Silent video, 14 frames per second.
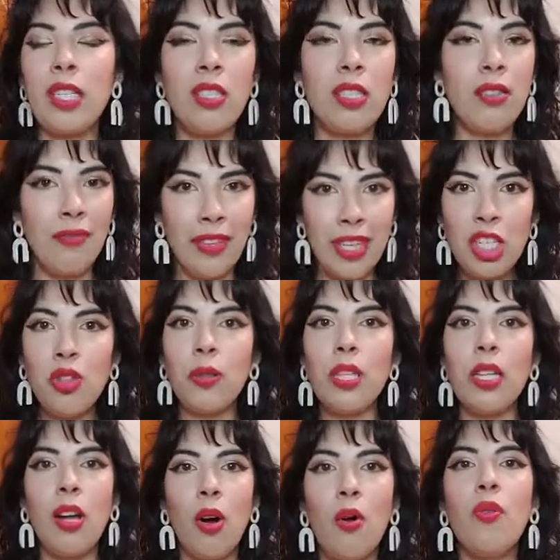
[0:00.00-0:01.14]
just
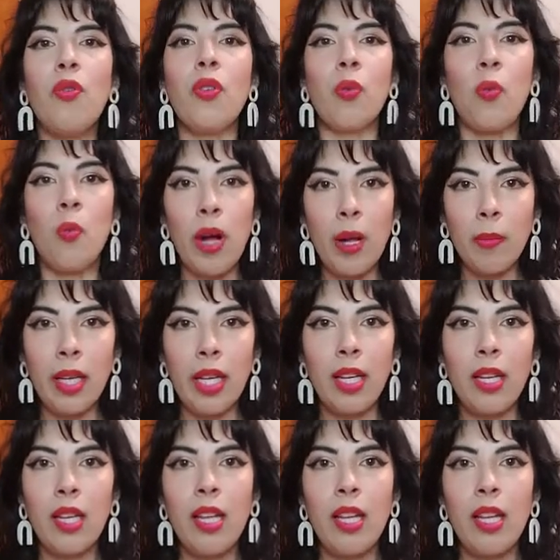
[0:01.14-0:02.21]
visually overwhelming.